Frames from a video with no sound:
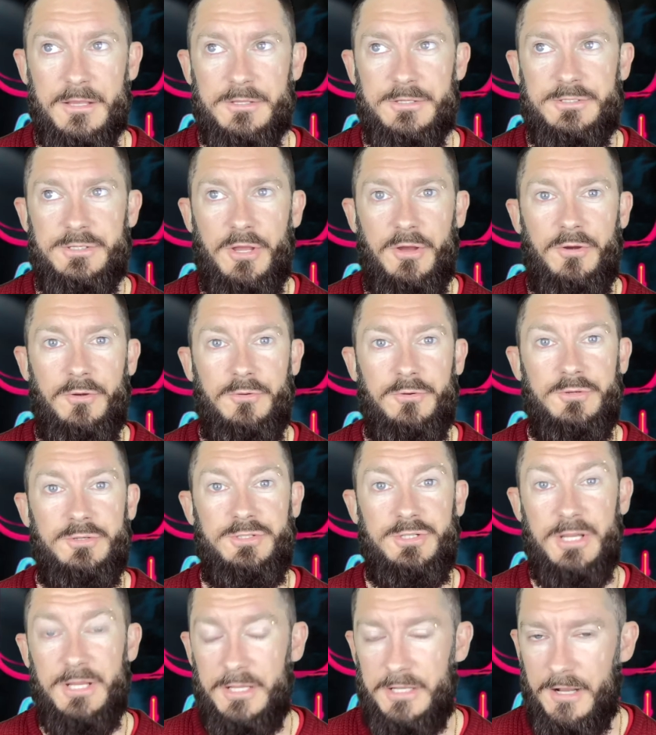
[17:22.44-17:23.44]
So
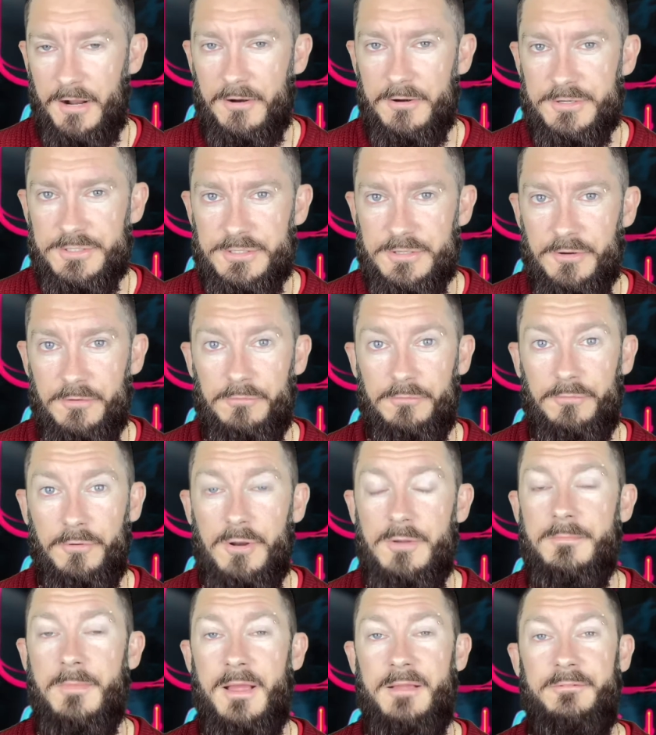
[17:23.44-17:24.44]
she encouraged her
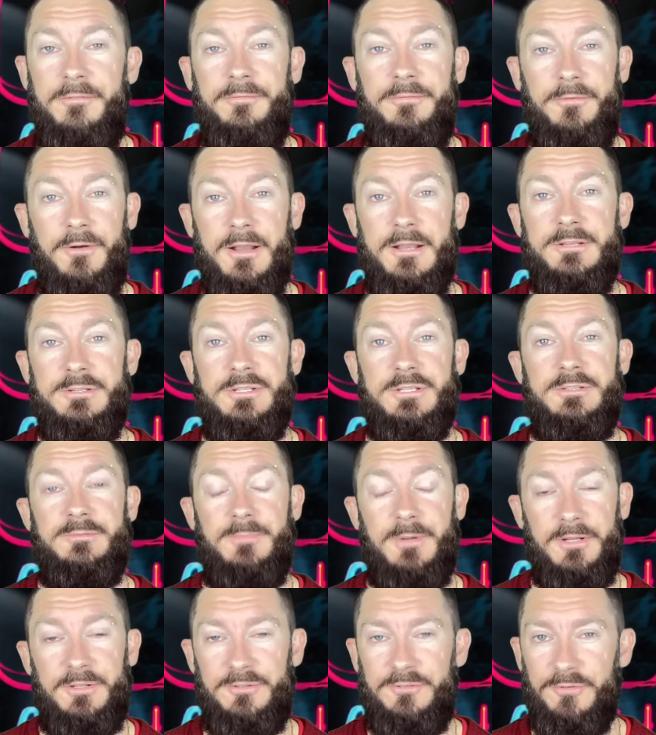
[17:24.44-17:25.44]
roommate, Frances
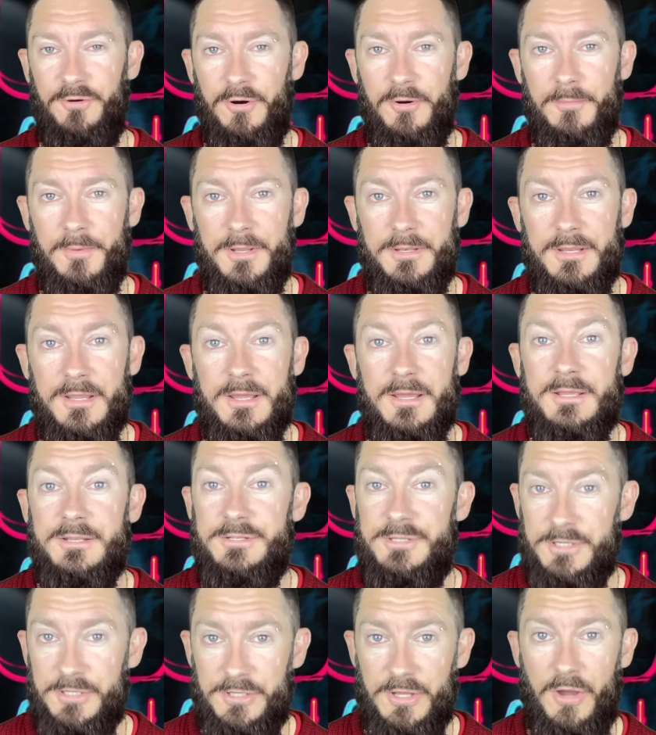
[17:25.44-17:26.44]
McDormand,
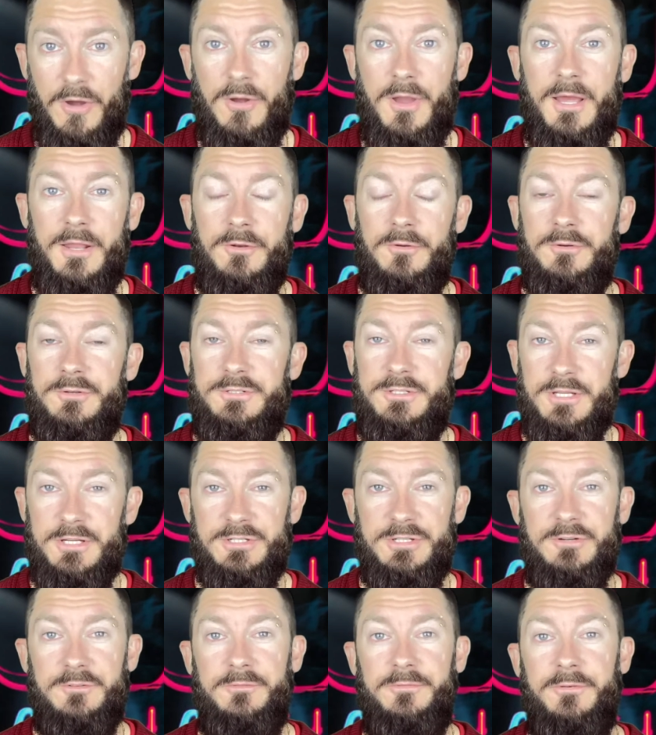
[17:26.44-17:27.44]
to go and
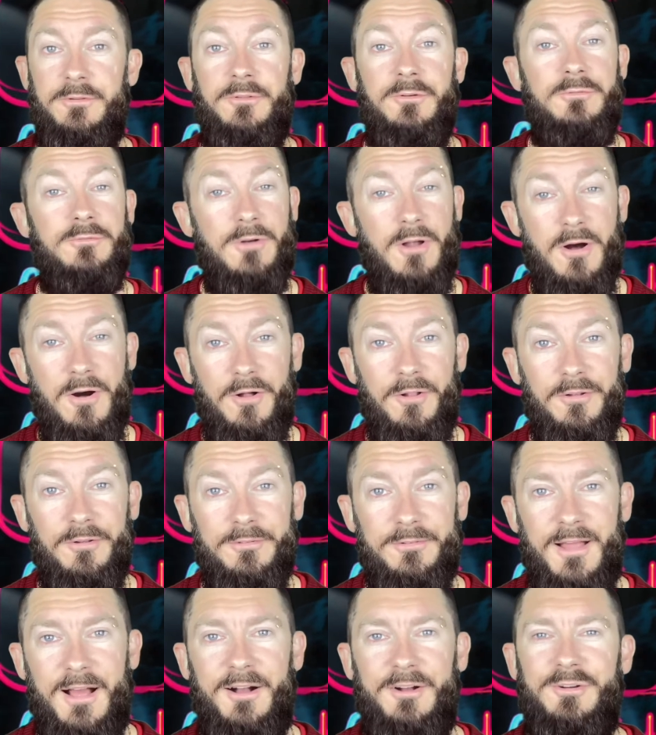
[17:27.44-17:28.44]
audition for the
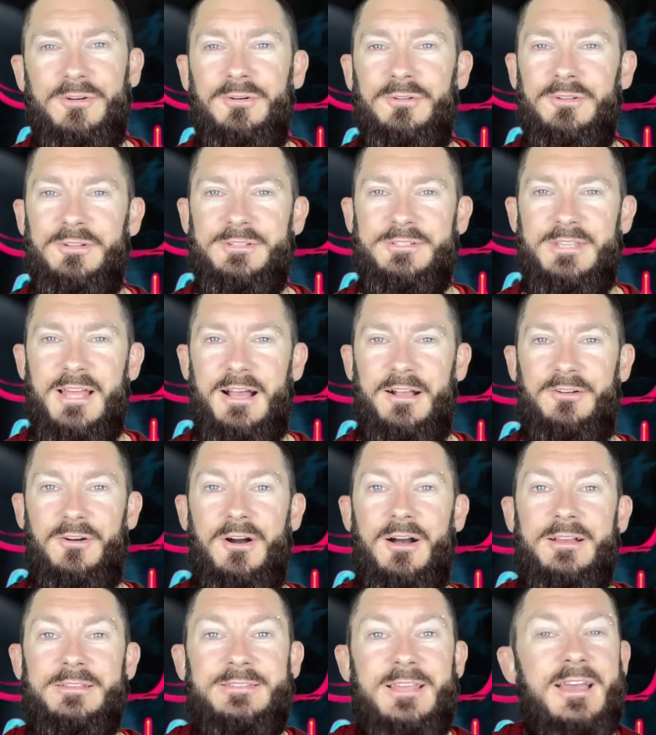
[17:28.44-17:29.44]
role. How cool is that,
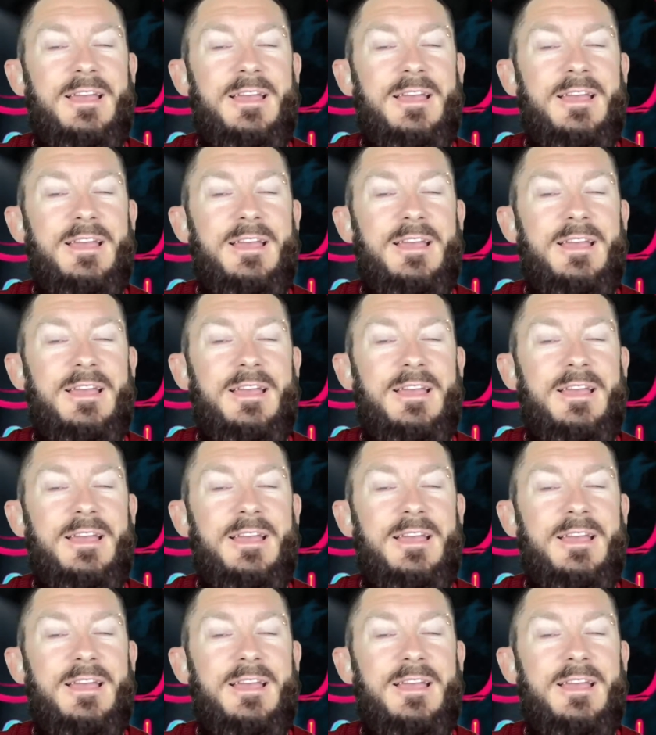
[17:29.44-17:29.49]
guys?